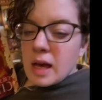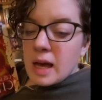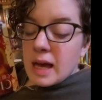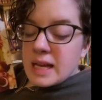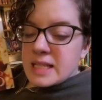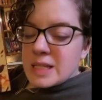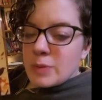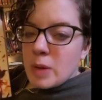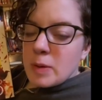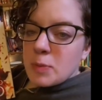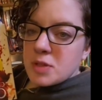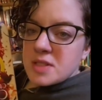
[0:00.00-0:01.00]
I see why
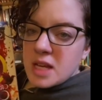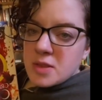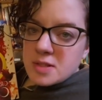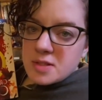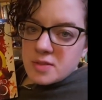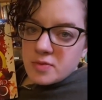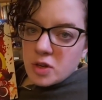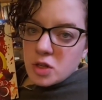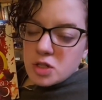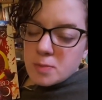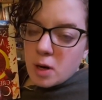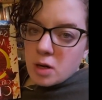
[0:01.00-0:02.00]
people say this
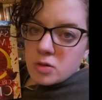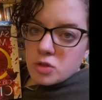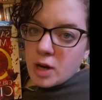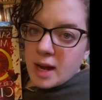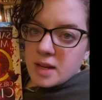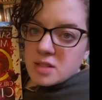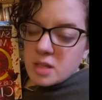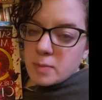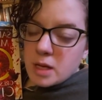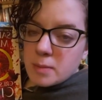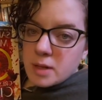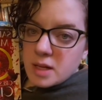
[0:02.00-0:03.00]
first part drags a
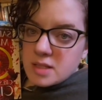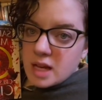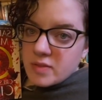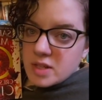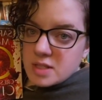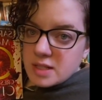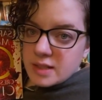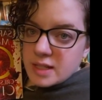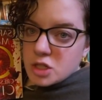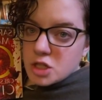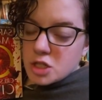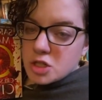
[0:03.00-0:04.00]
bit because obviously, like,
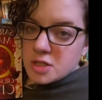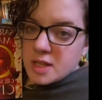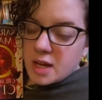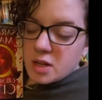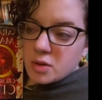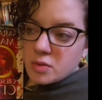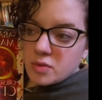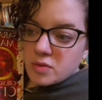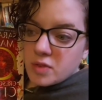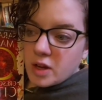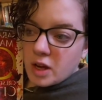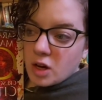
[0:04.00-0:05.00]
she's just kind of
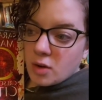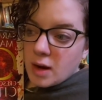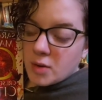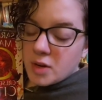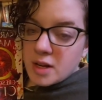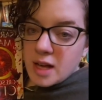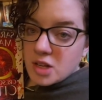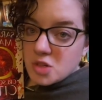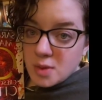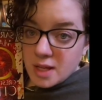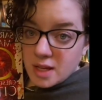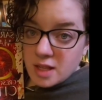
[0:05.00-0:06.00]
fucking around and not
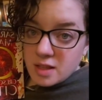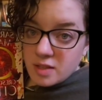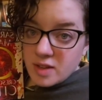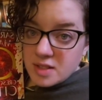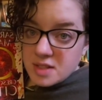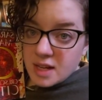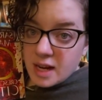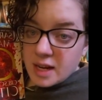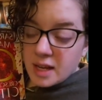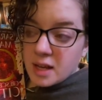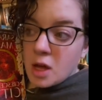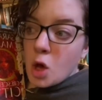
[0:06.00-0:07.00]
doing any of the
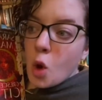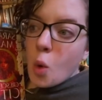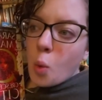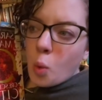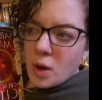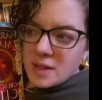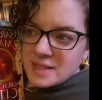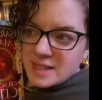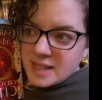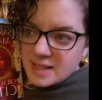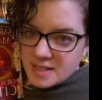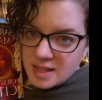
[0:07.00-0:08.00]
investigating once it
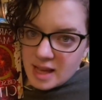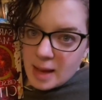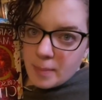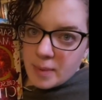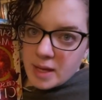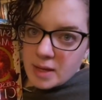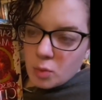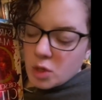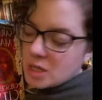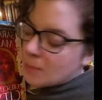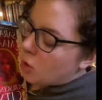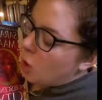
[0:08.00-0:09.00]
gets to that bit, which
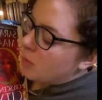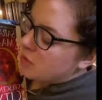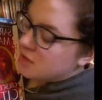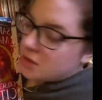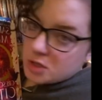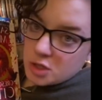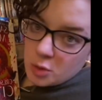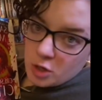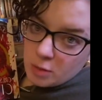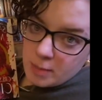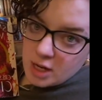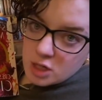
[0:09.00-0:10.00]
I'm almost near the
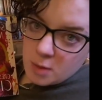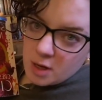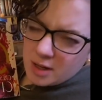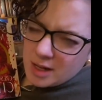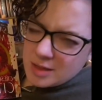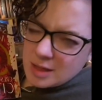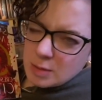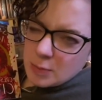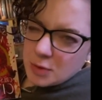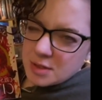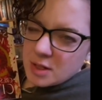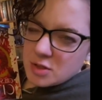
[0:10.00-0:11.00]
200 page mark, and I think
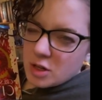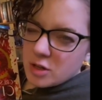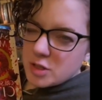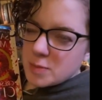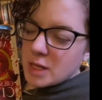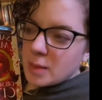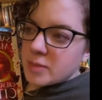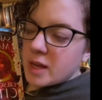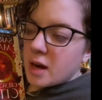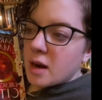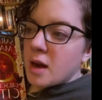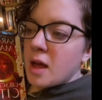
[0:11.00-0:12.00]
people said it started to speed up
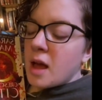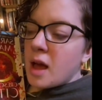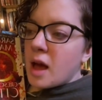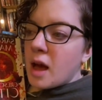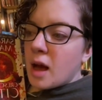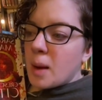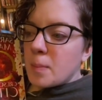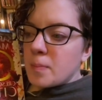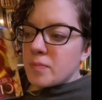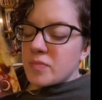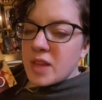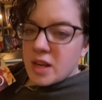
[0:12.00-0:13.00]
there,
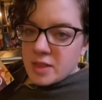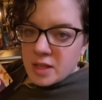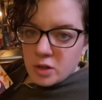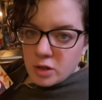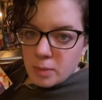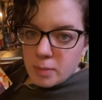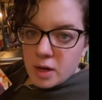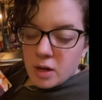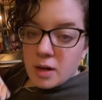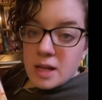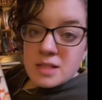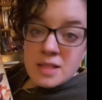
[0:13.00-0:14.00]
um, then I think it'll get
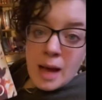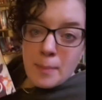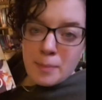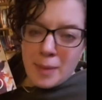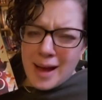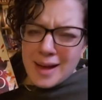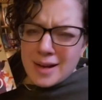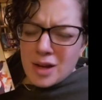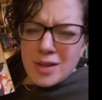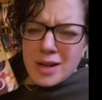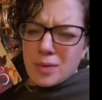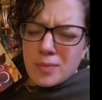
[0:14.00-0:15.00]
better. It's not bad now.
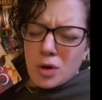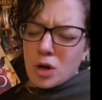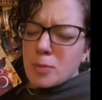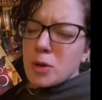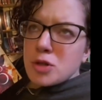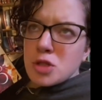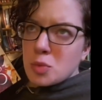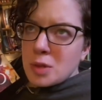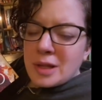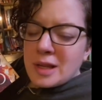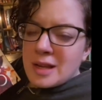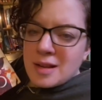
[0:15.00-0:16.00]
Like, her books are
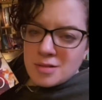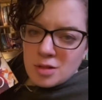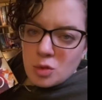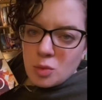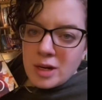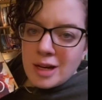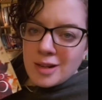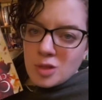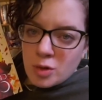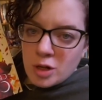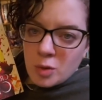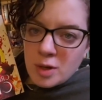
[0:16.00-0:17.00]
really easy to read. That's
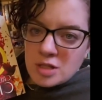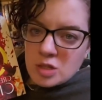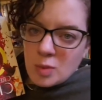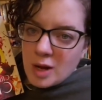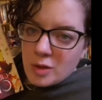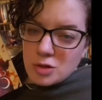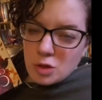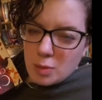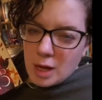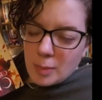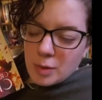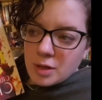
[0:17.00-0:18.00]
one of the reasons why they're so
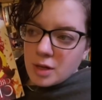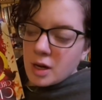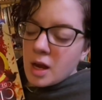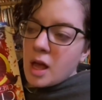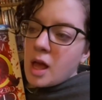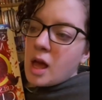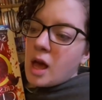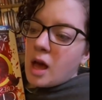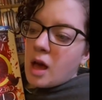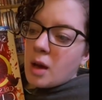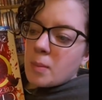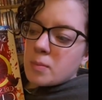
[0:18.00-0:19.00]
popular.
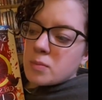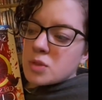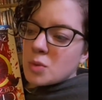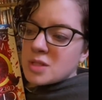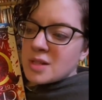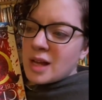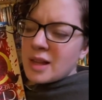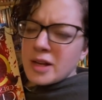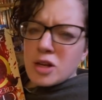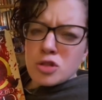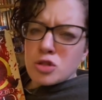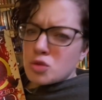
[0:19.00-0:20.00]
Um, so it's not like
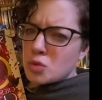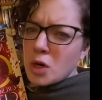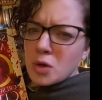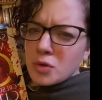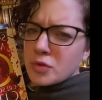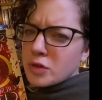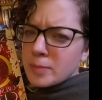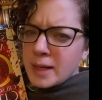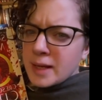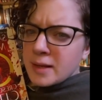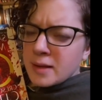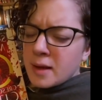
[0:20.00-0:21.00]
a struggle for
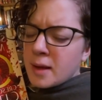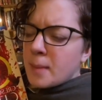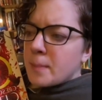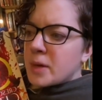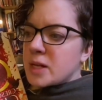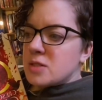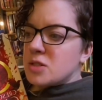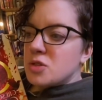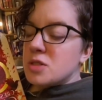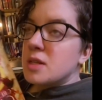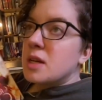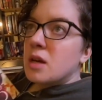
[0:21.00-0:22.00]
me, but it's still
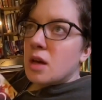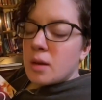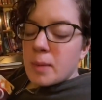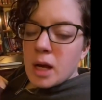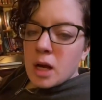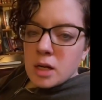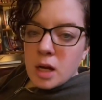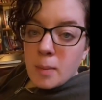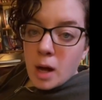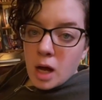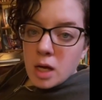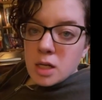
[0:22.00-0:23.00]
just like, oh my god, come
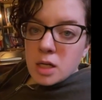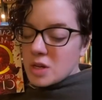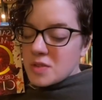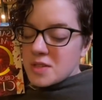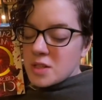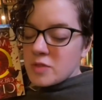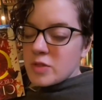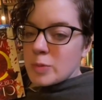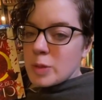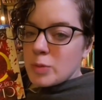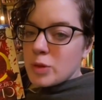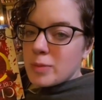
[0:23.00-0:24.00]
on. I've seen a few
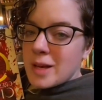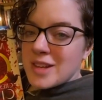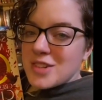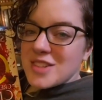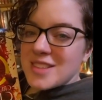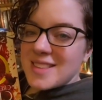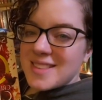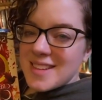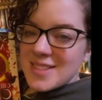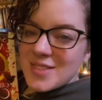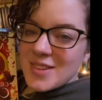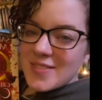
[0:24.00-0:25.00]
people mention that
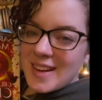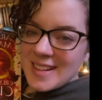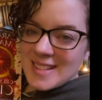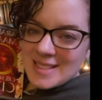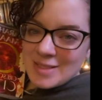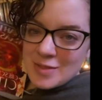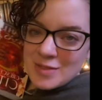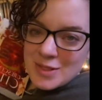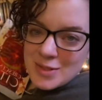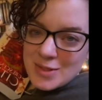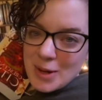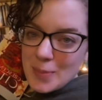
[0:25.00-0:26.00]
this reminds them of
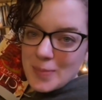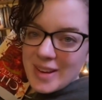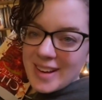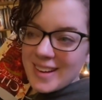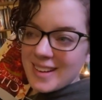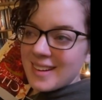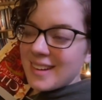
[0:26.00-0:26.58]
Zootopia.